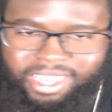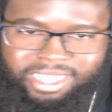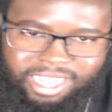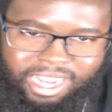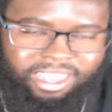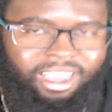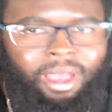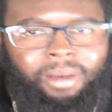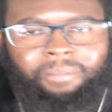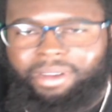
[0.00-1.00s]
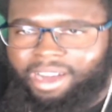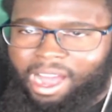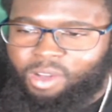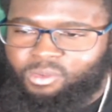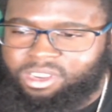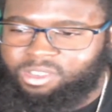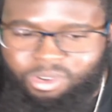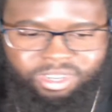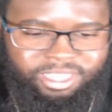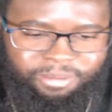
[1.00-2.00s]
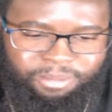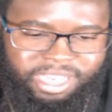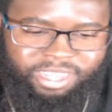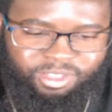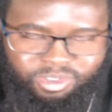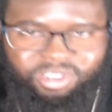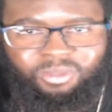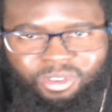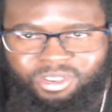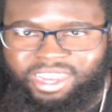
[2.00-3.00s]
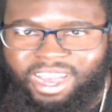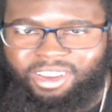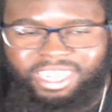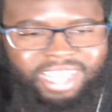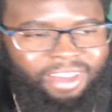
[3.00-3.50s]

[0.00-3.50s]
It's solid, but I really want this big three to work out because